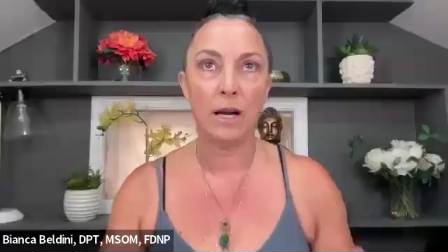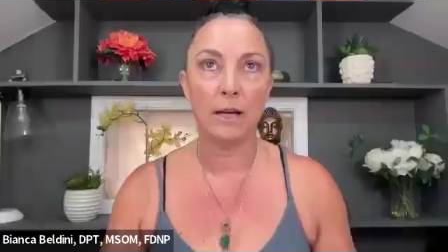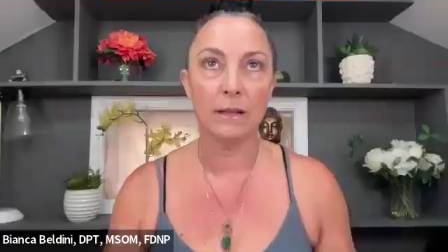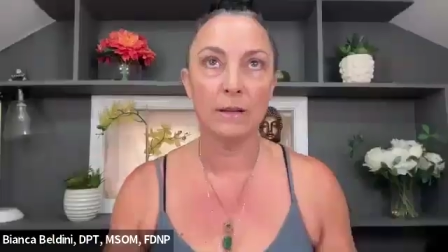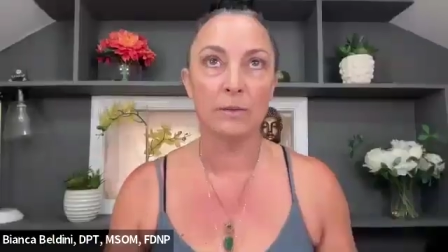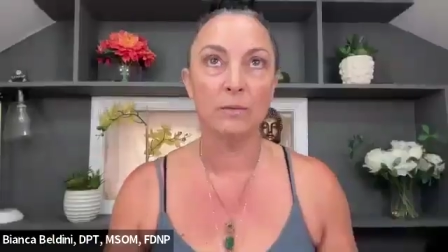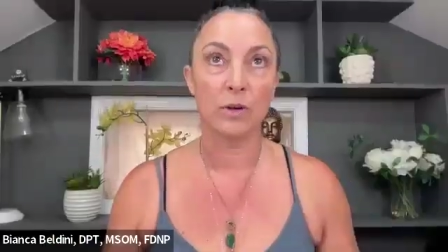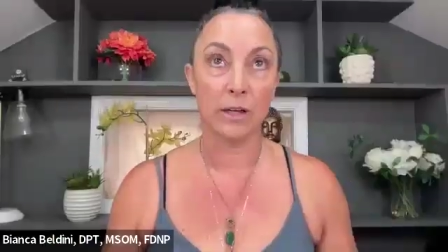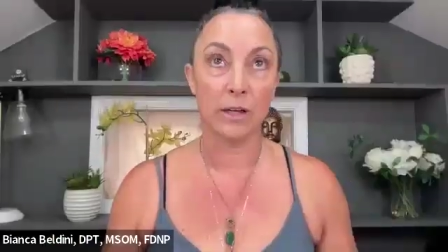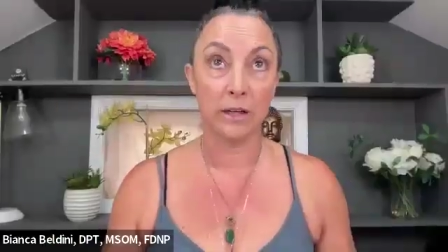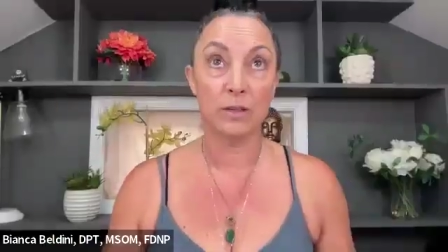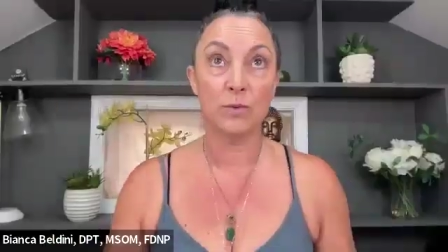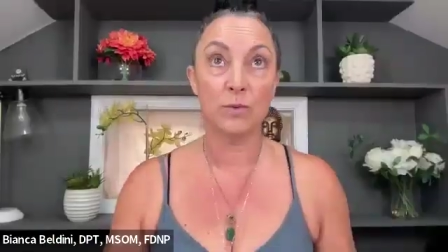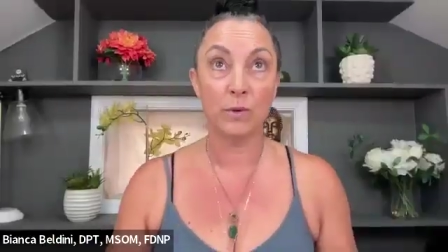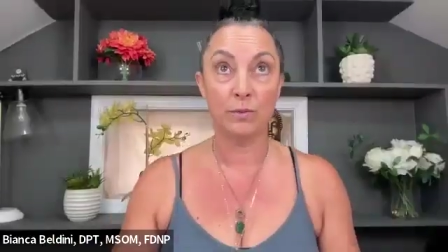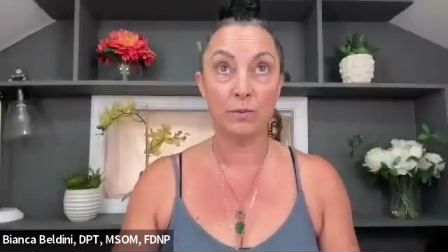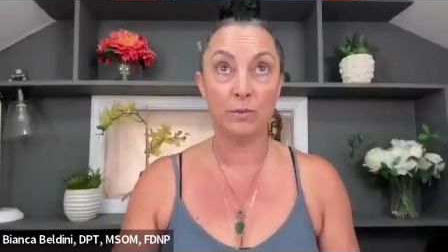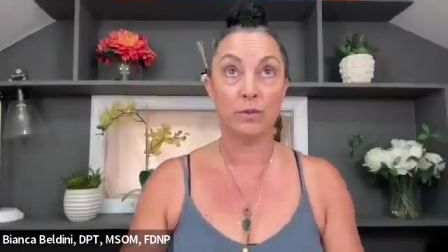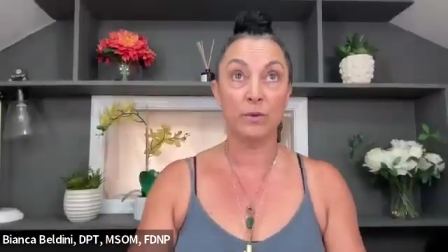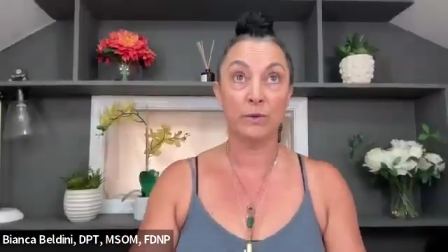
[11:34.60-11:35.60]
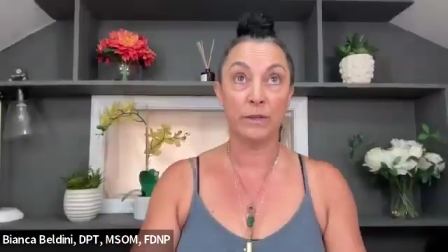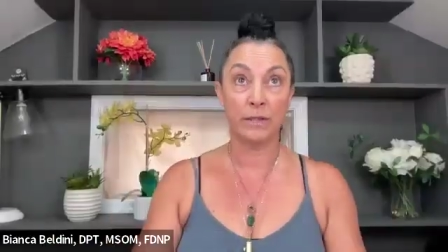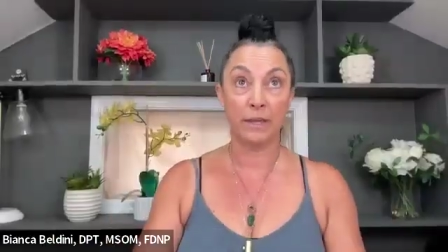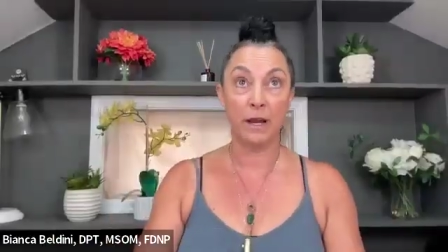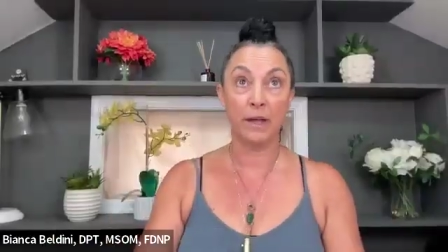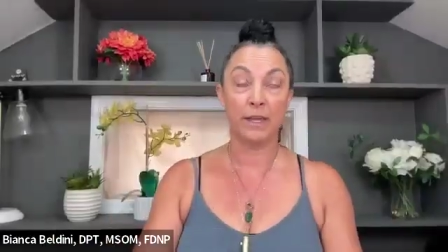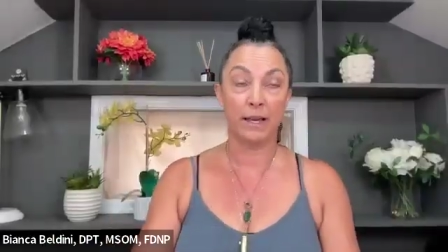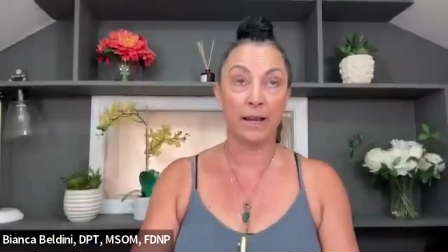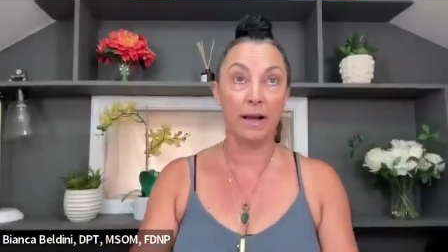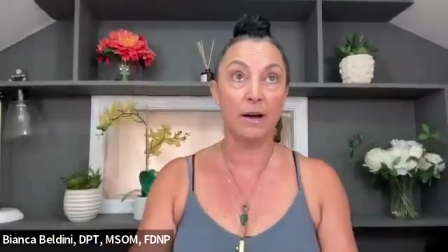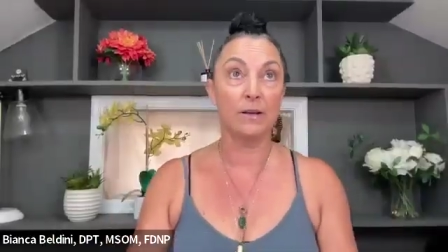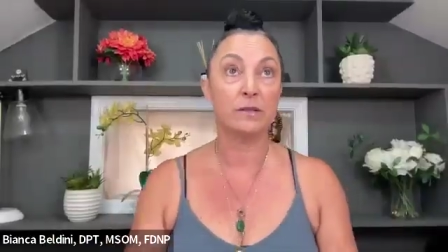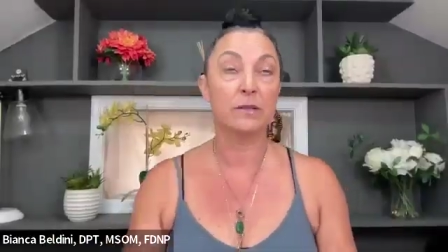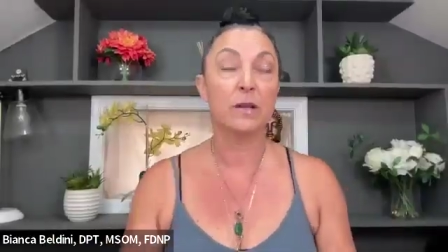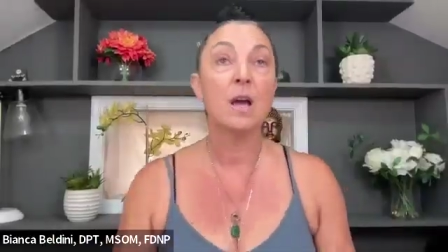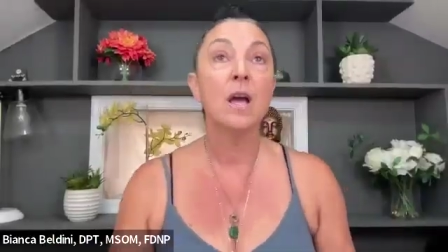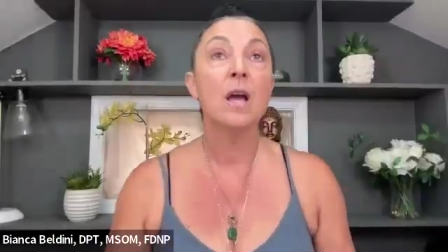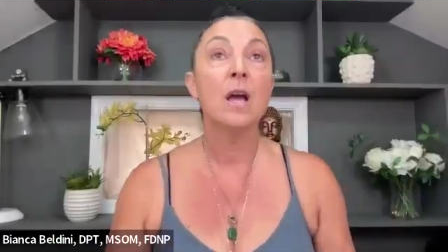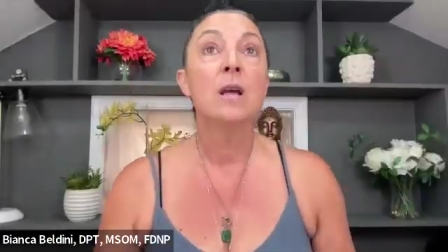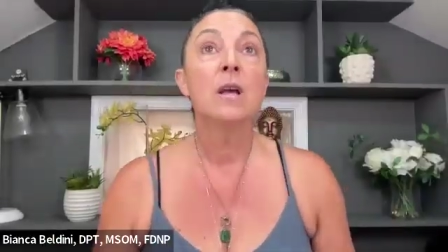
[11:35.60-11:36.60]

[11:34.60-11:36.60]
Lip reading: o'clock in the morning because we were doing nothing else.